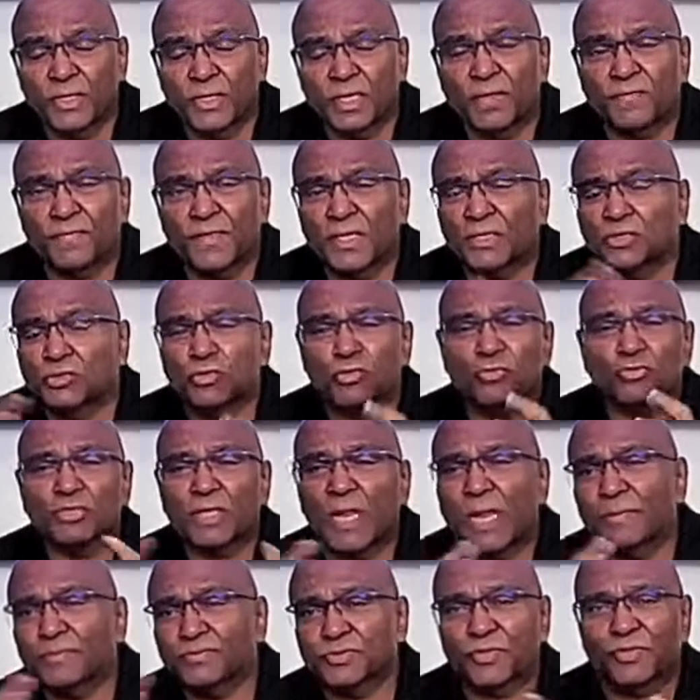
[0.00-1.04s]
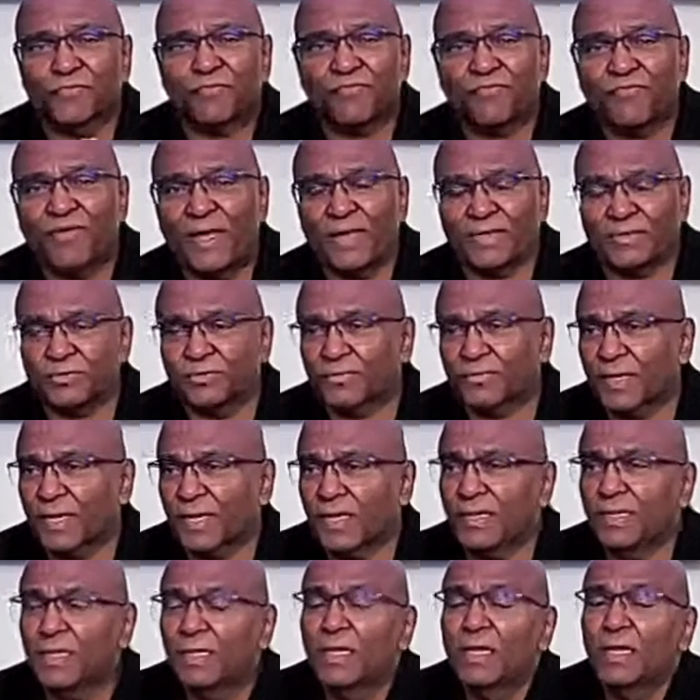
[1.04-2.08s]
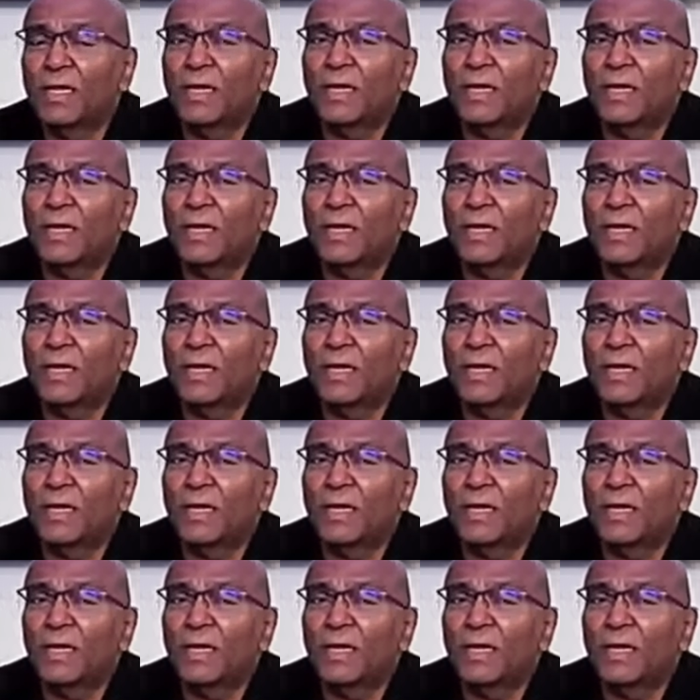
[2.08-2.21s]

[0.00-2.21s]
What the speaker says: Now, there are two types of fat, okay?